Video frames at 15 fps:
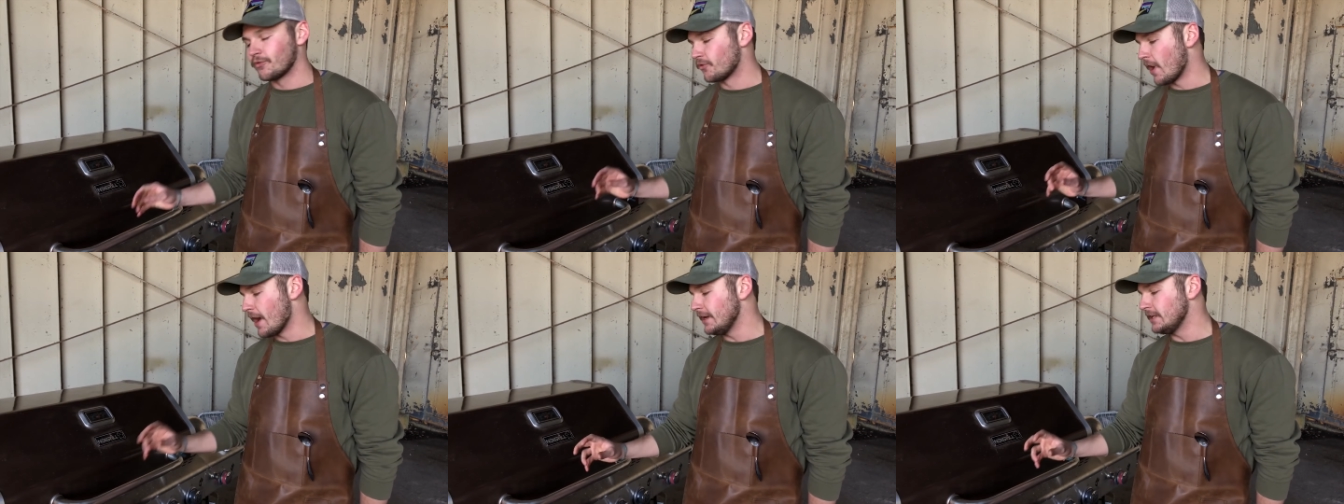
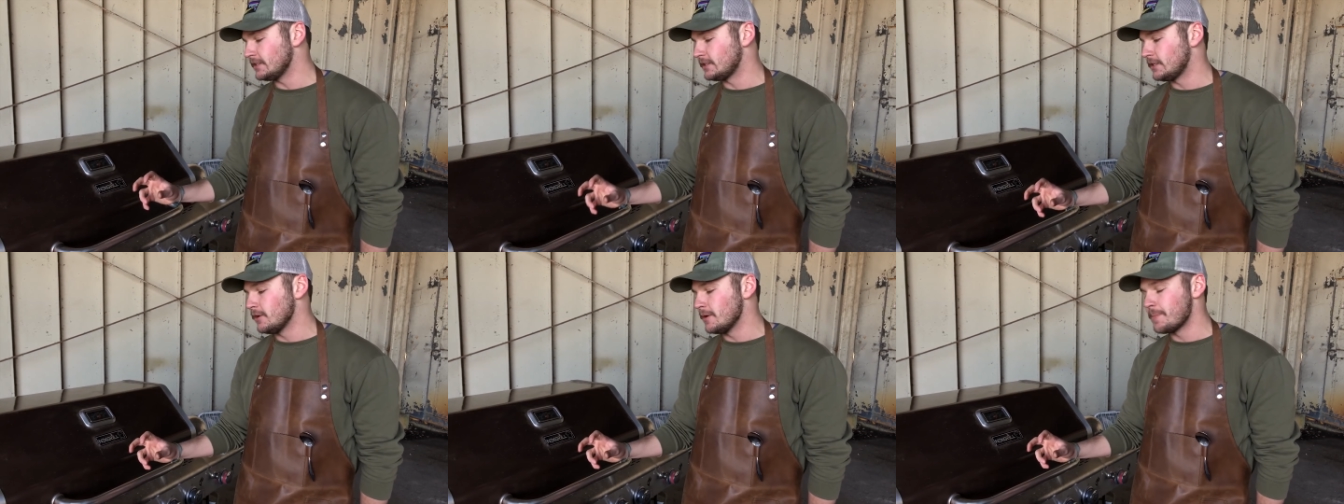right
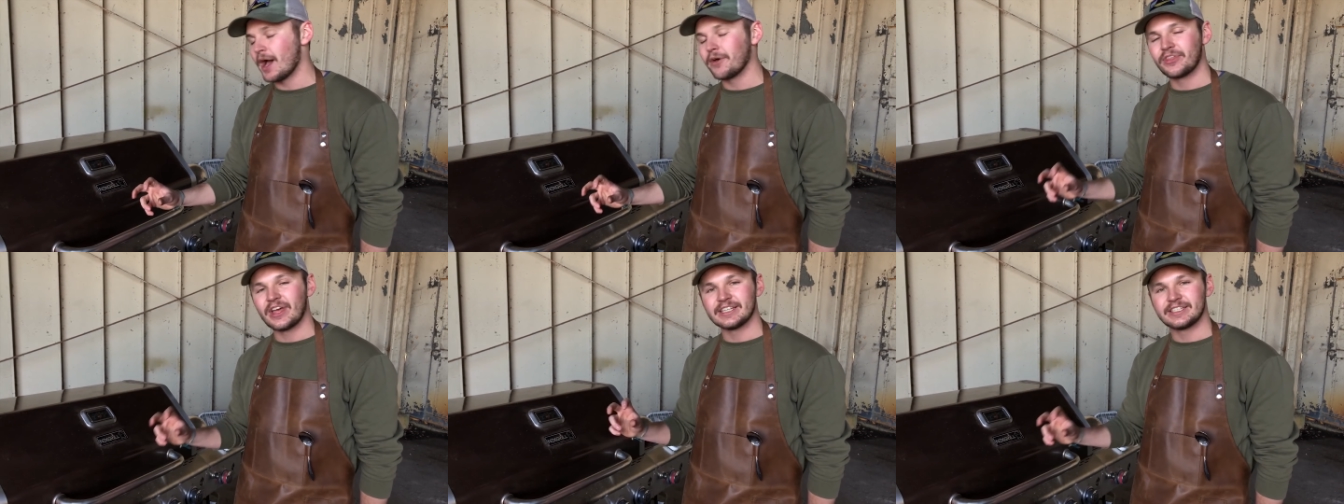to
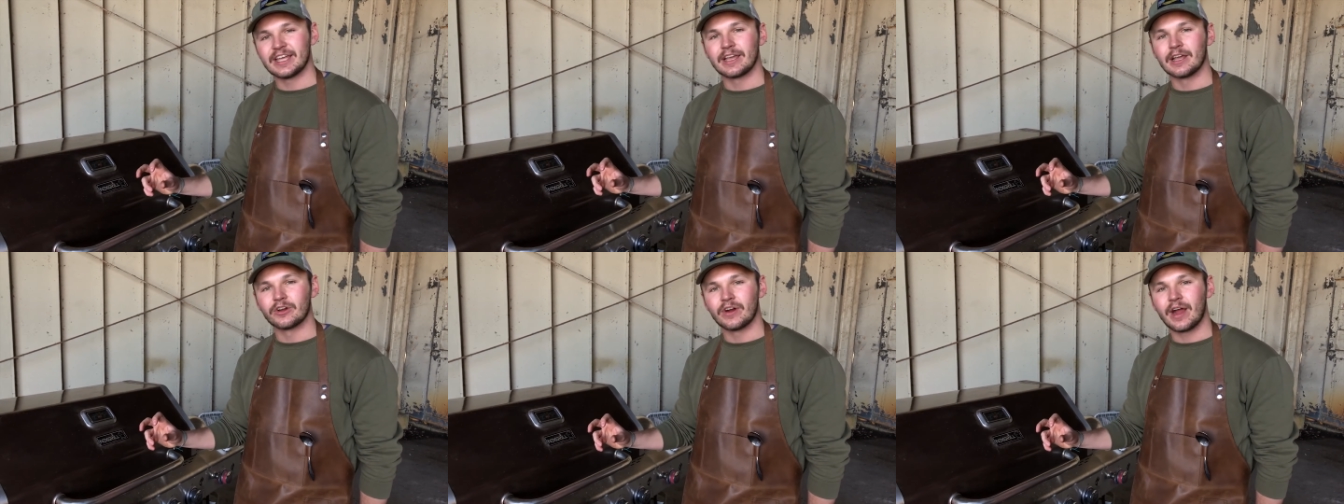about that
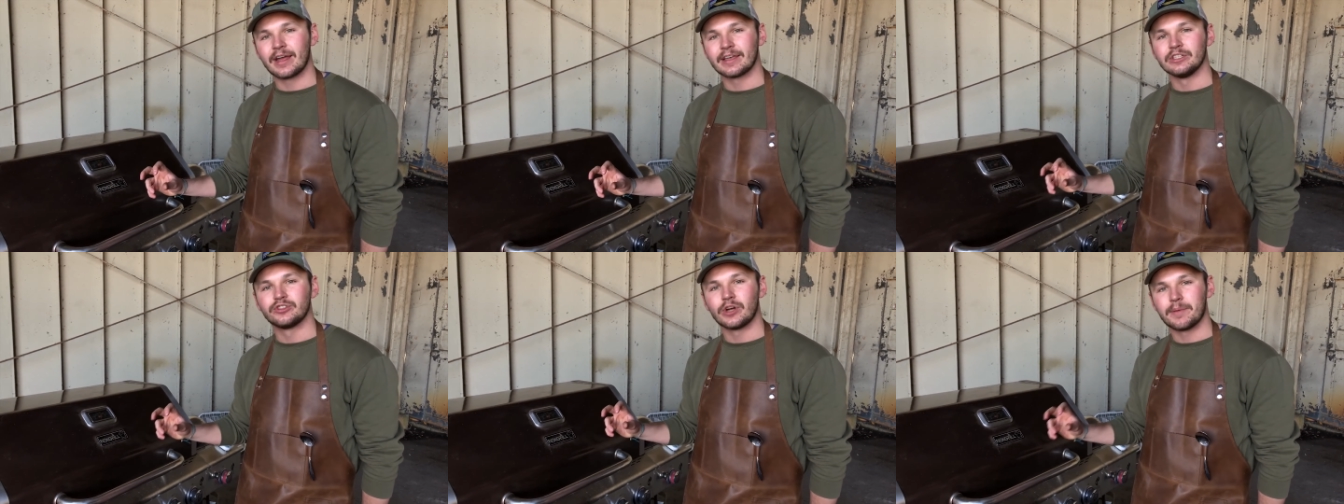second
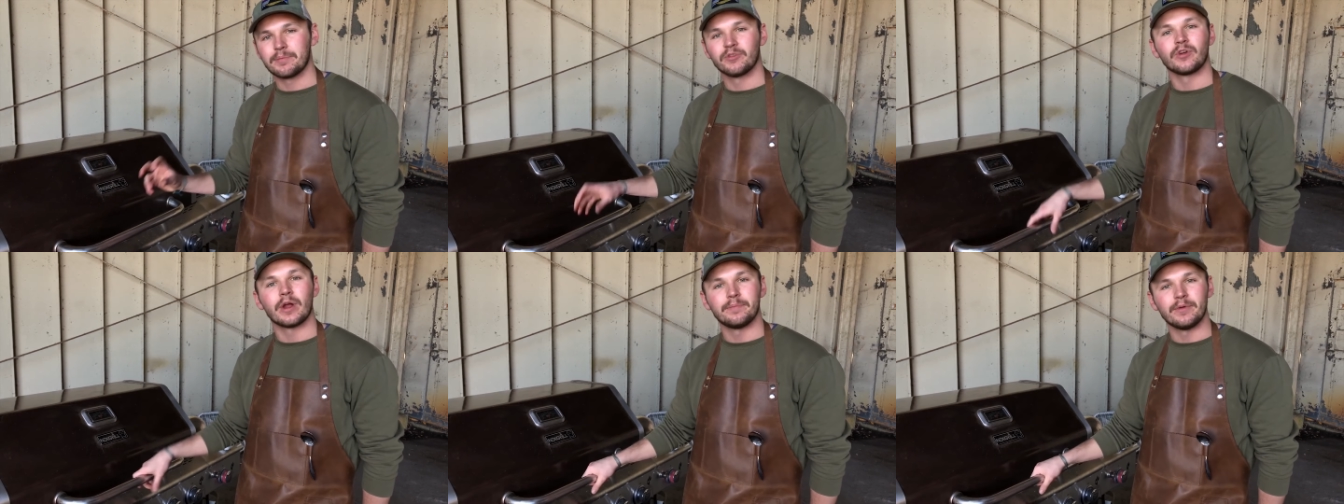crack and drop
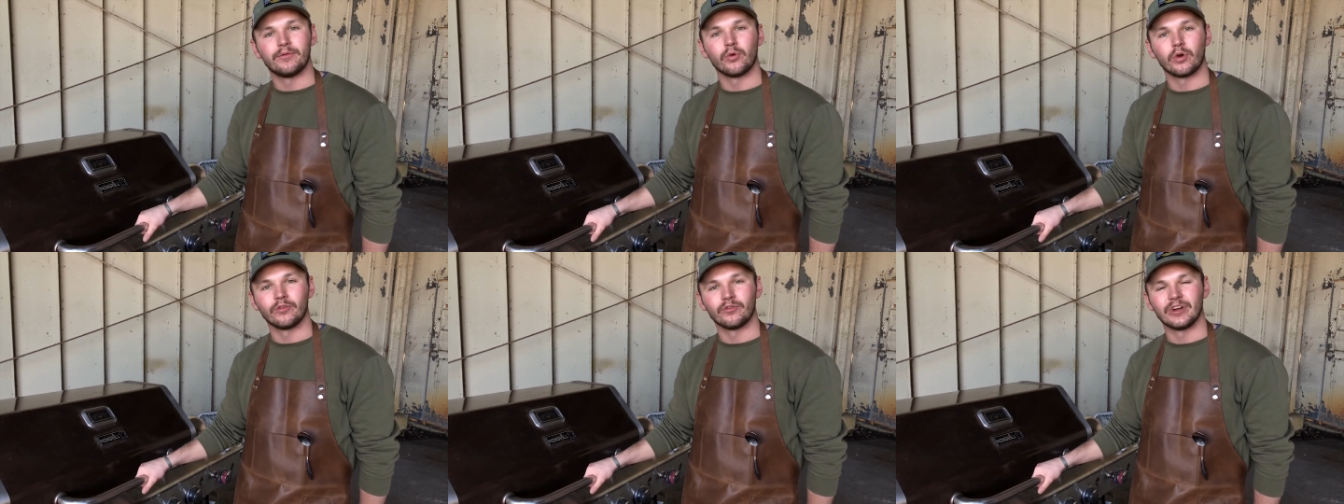it right
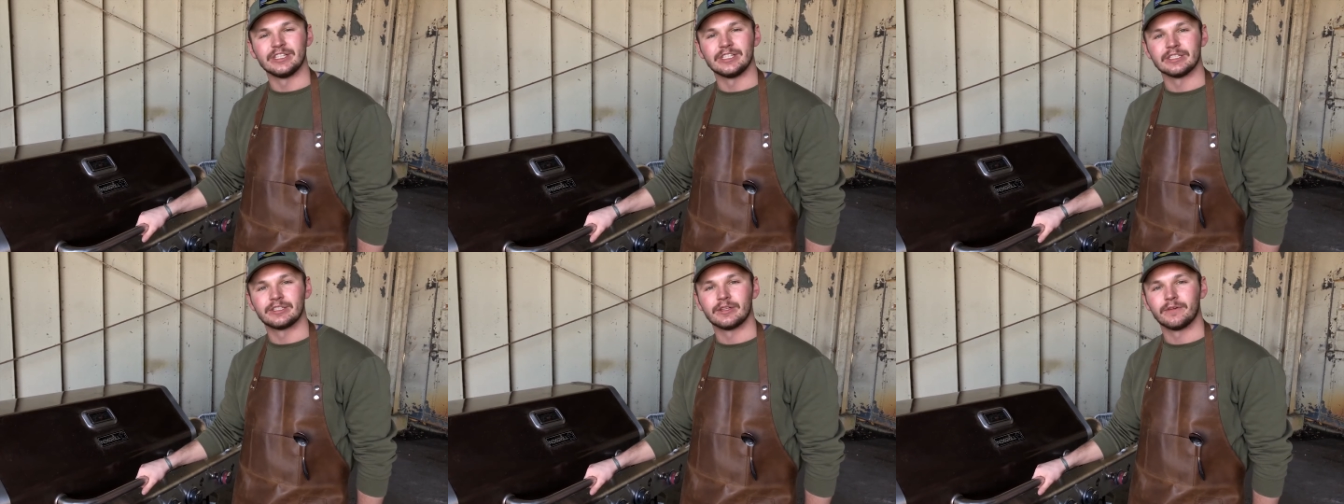before it
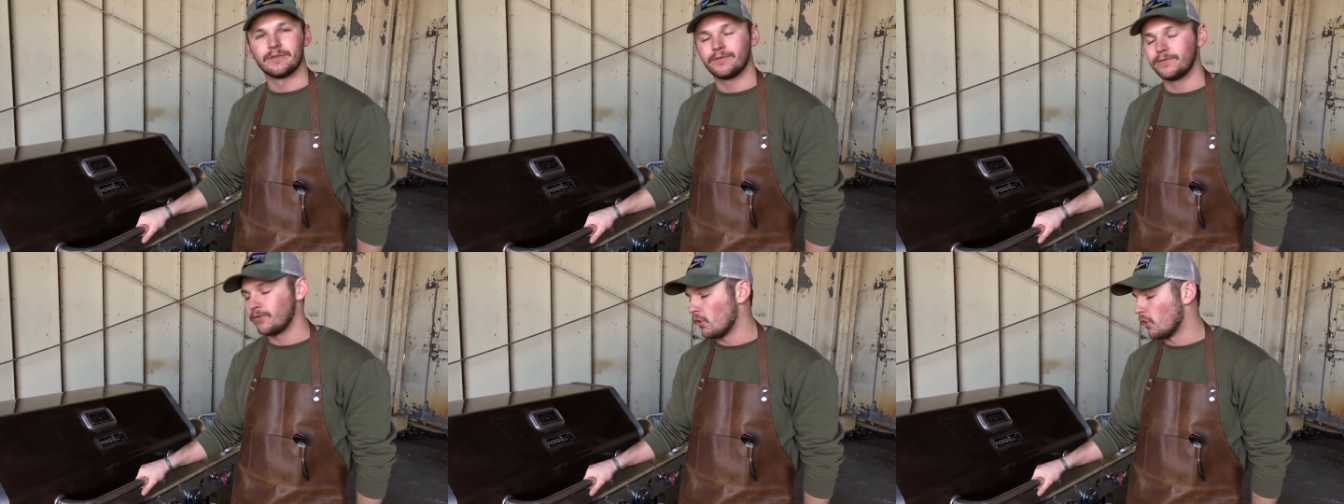reaches the
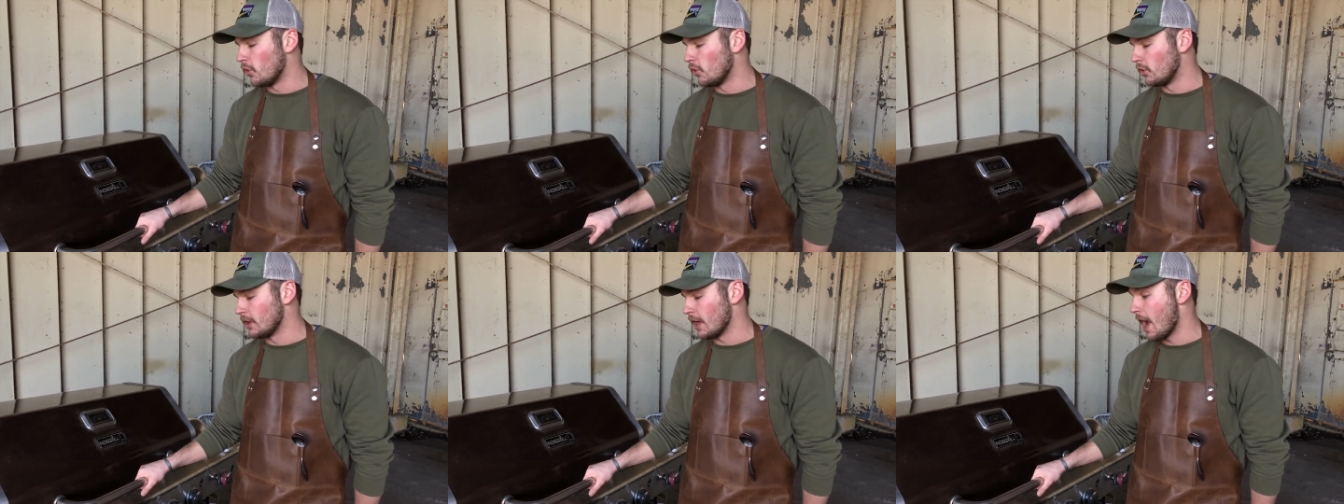
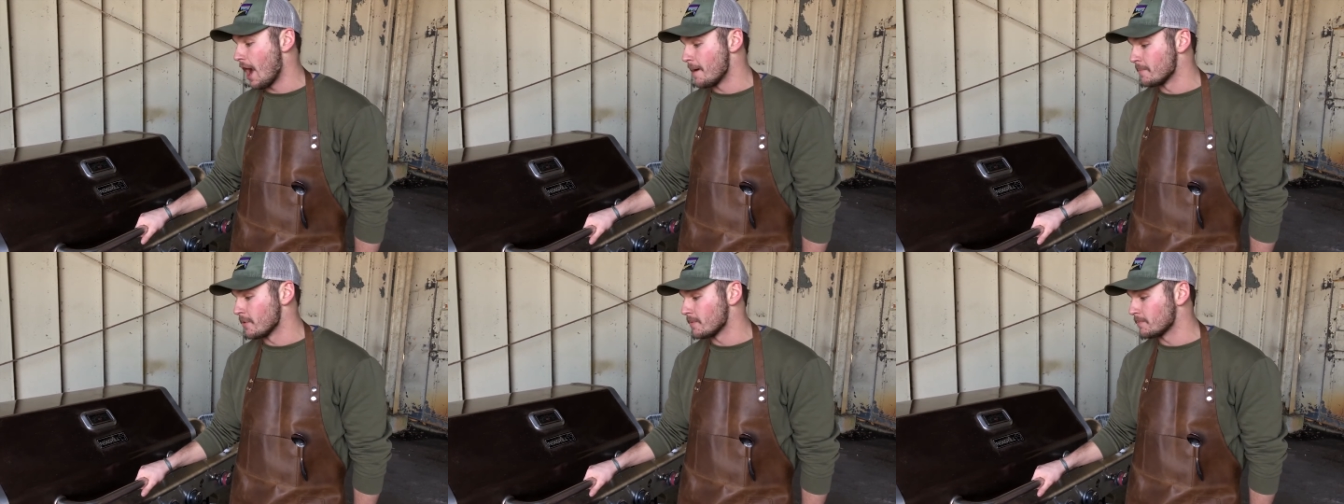full
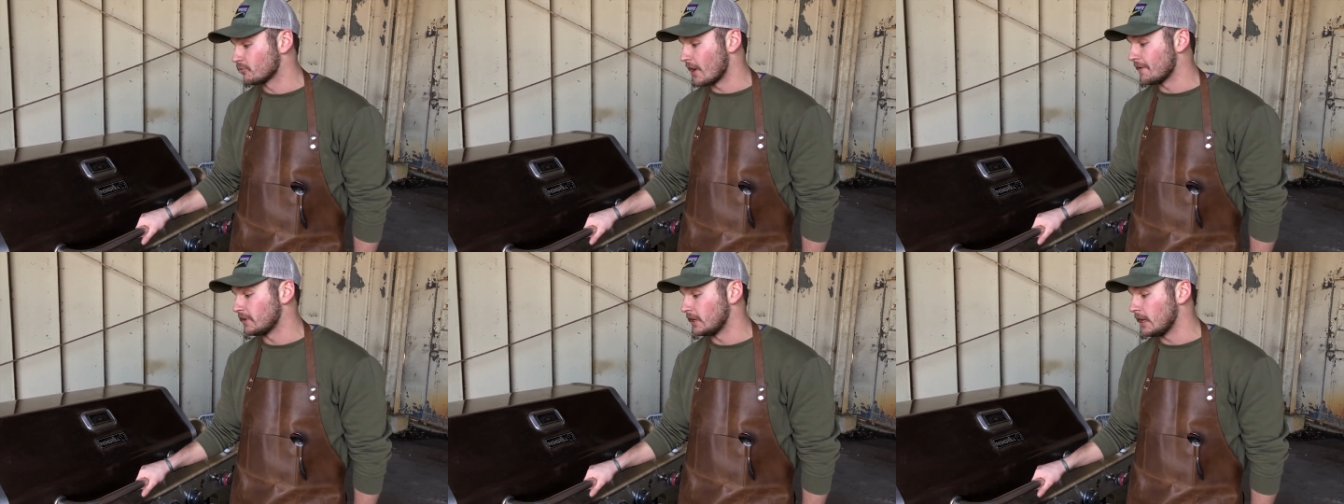
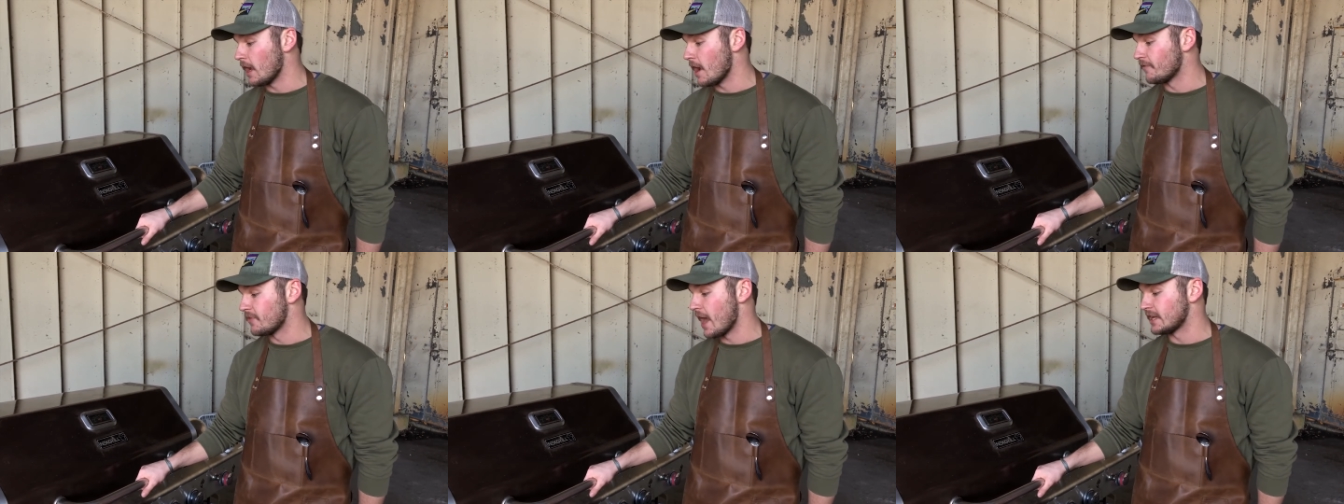brevity
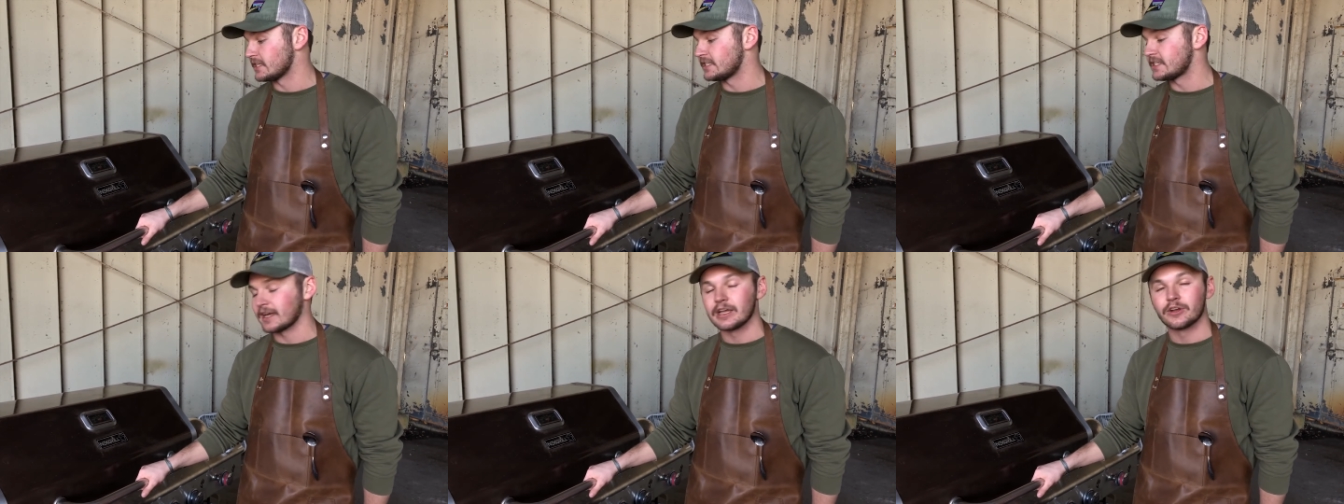of that
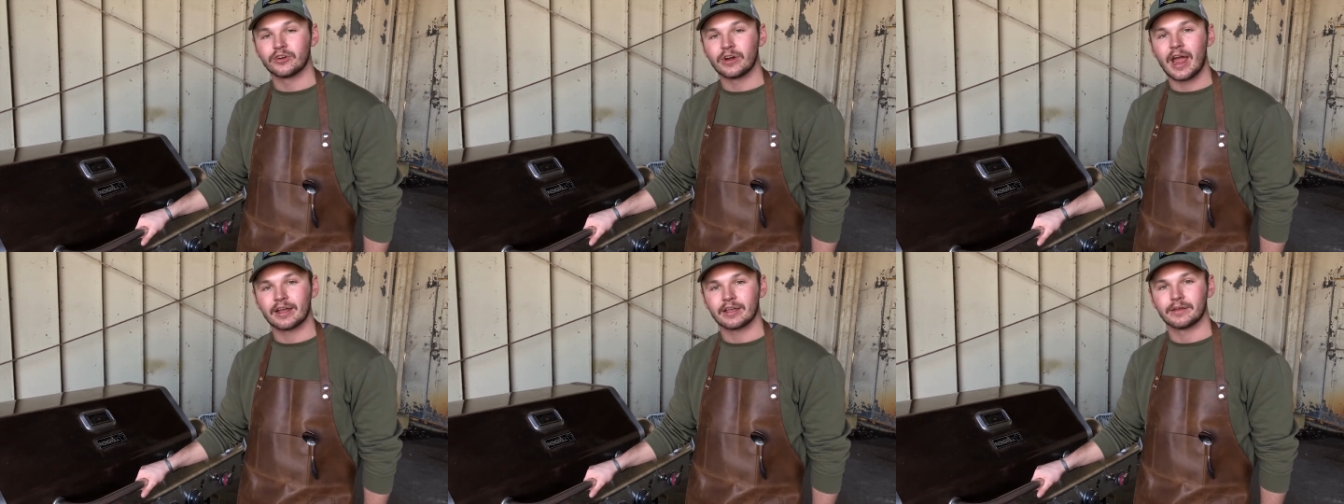second
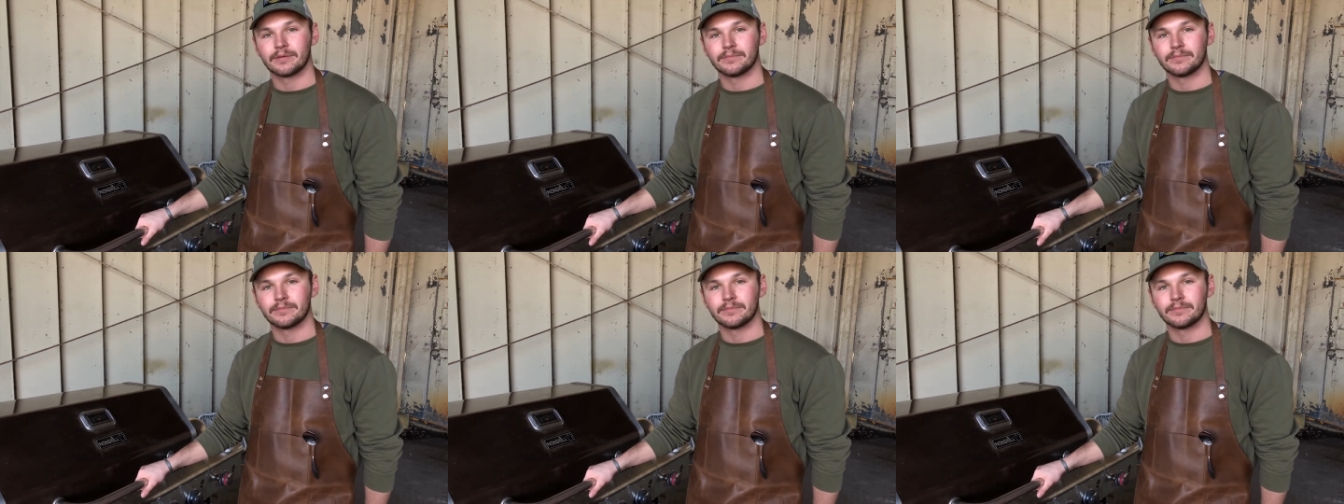crack.